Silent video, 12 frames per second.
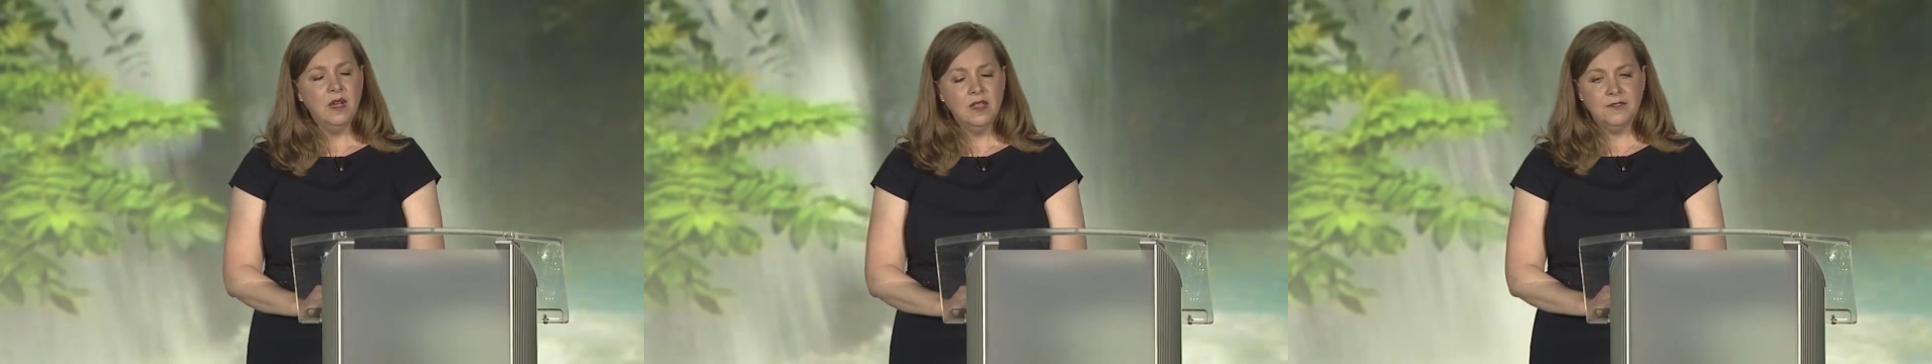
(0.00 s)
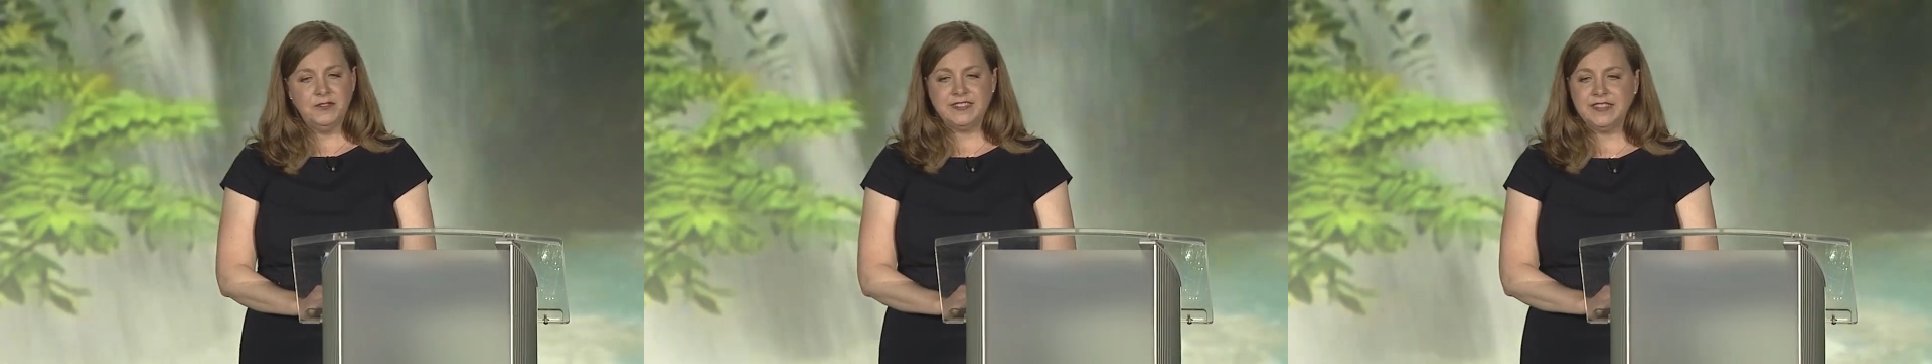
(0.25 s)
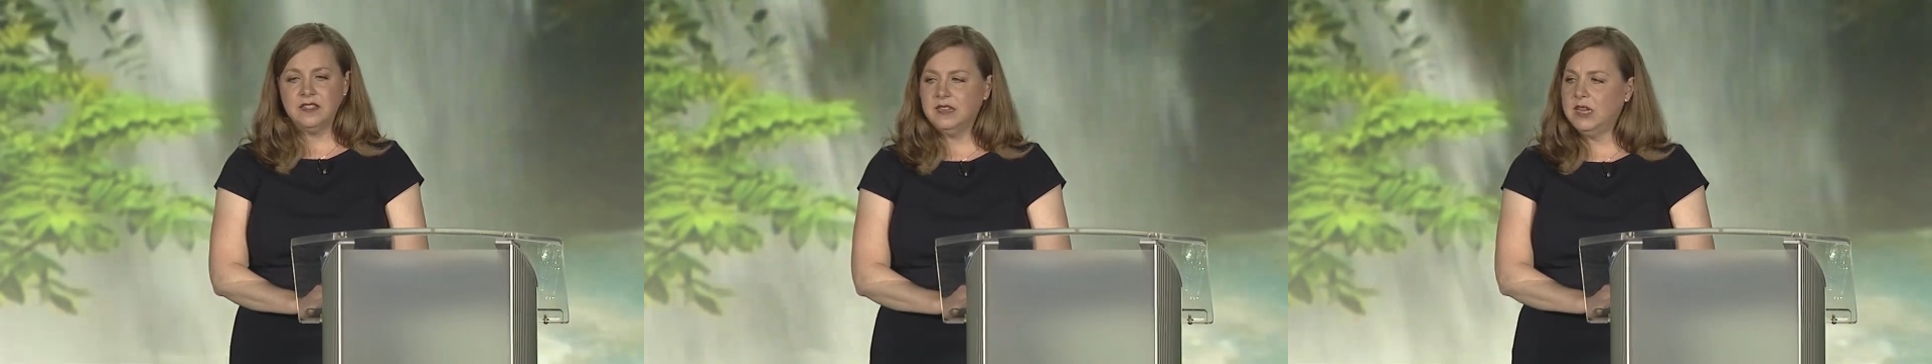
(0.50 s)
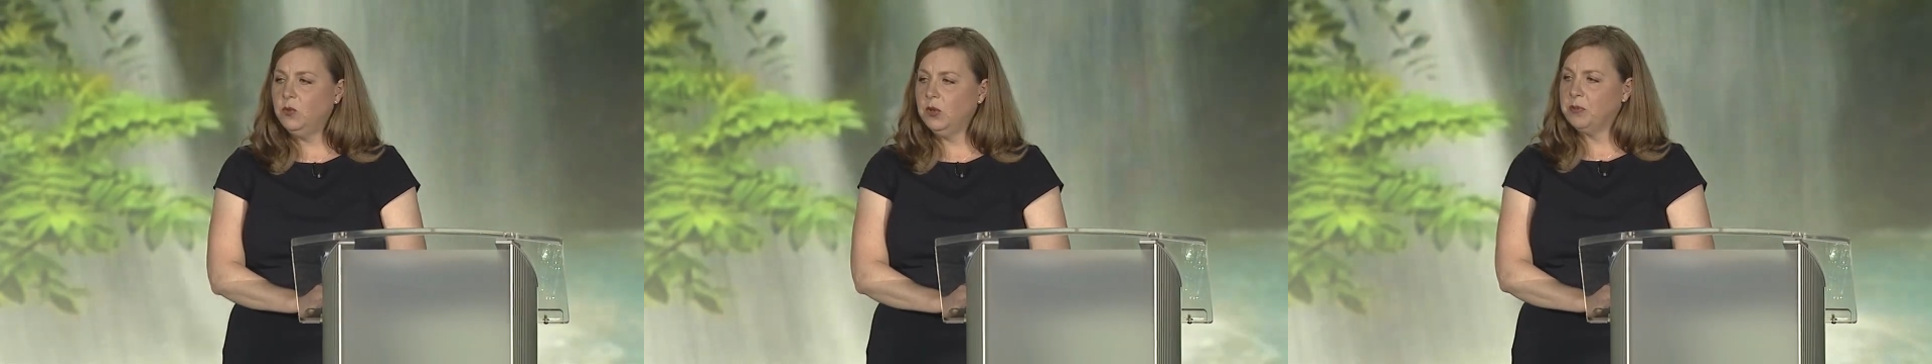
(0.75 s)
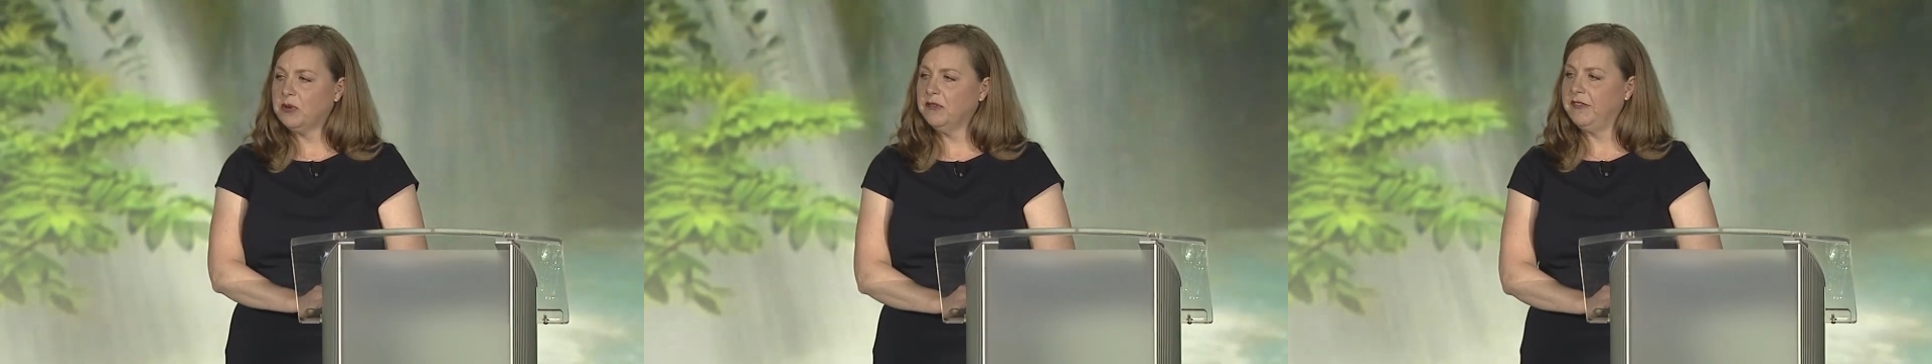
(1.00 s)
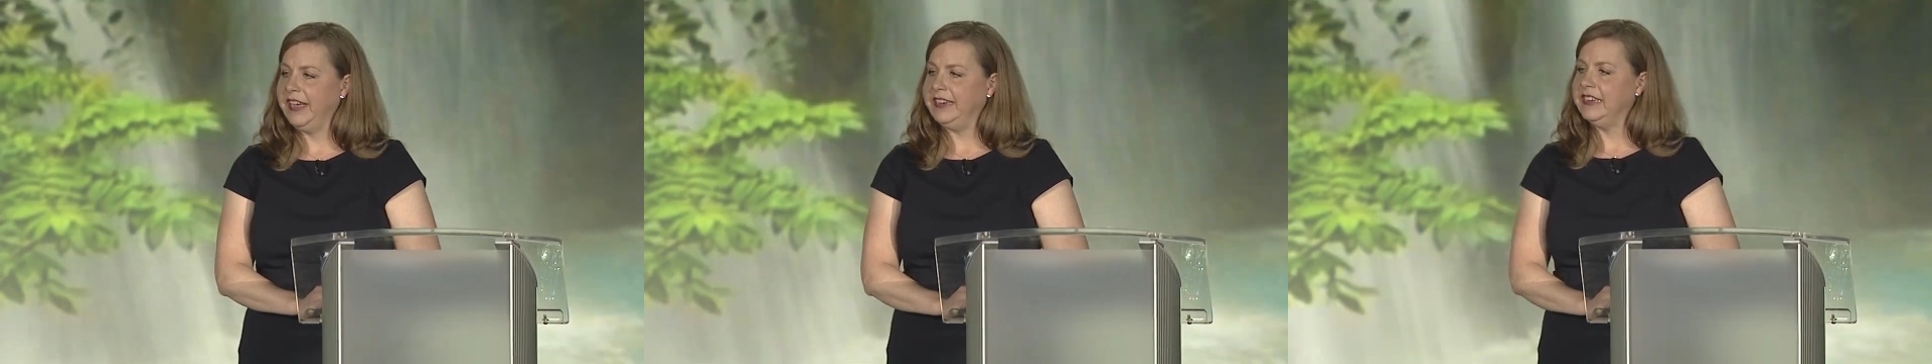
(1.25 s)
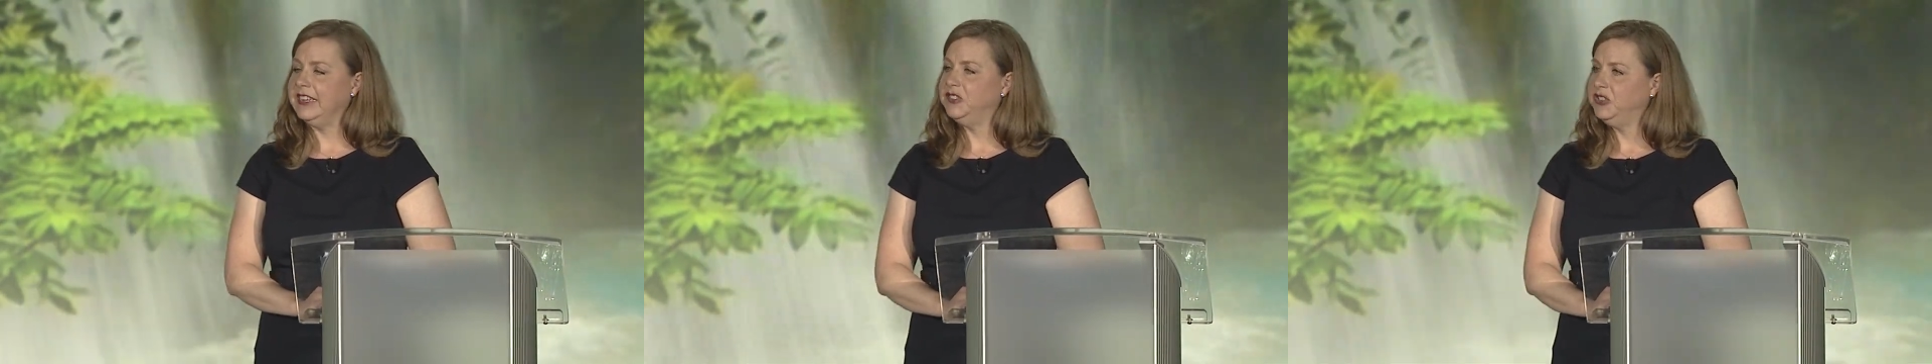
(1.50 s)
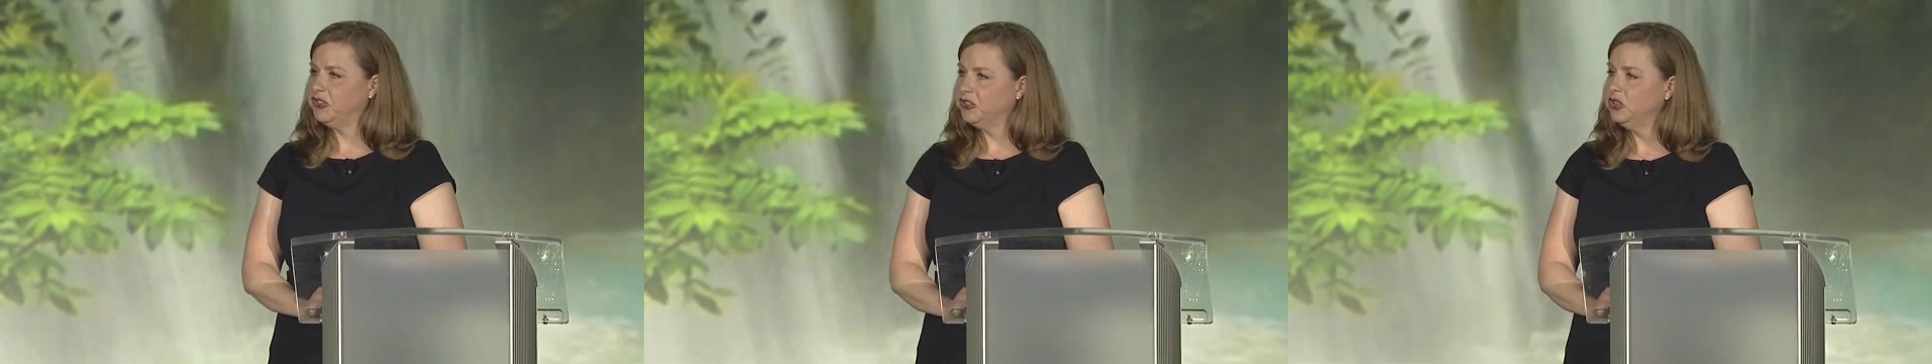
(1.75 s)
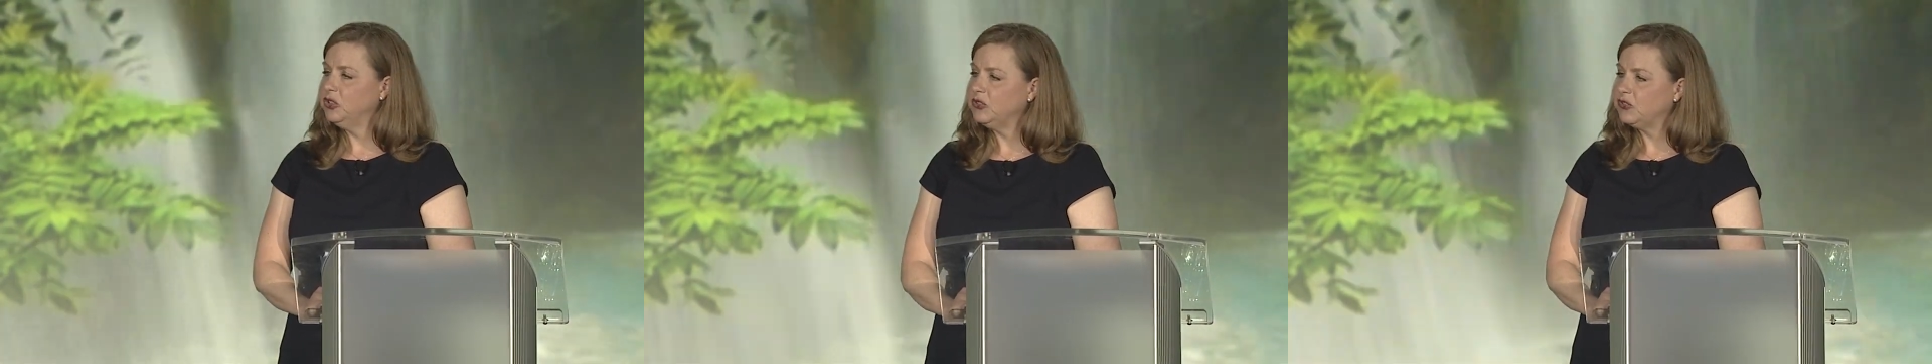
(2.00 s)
The facility will provide an additional